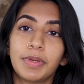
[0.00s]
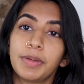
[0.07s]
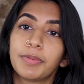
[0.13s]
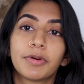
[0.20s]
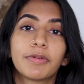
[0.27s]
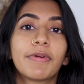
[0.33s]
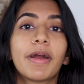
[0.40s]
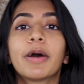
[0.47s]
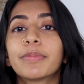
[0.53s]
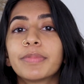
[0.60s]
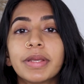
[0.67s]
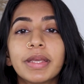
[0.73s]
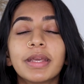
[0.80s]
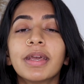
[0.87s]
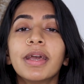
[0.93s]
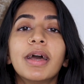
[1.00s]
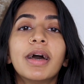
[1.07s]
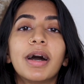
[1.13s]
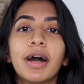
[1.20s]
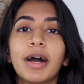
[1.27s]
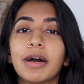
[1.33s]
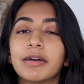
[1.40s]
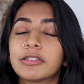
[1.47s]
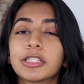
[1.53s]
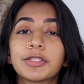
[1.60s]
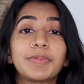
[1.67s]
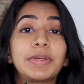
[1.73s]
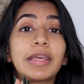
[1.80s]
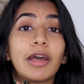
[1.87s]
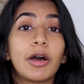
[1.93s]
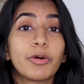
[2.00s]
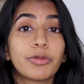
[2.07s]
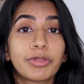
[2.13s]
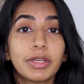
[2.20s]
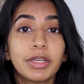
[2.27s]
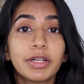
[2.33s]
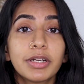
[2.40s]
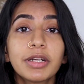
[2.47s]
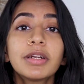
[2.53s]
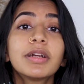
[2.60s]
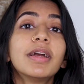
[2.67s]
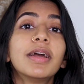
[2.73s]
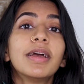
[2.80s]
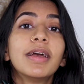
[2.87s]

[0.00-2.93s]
people around me just be healthier,